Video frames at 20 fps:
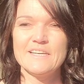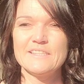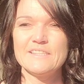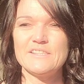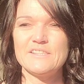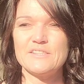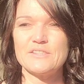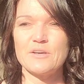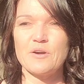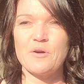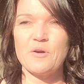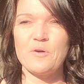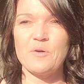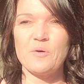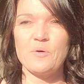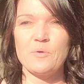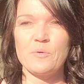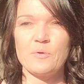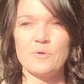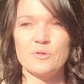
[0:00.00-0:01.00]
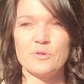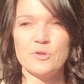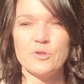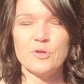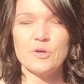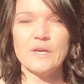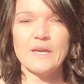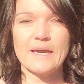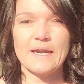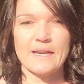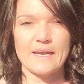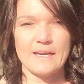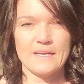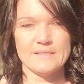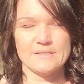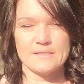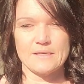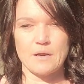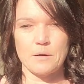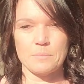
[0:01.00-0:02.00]
So look at it
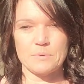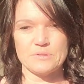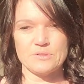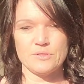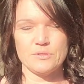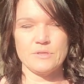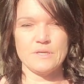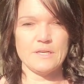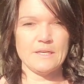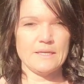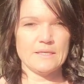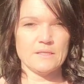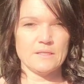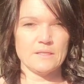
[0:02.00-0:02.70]
as an opportunity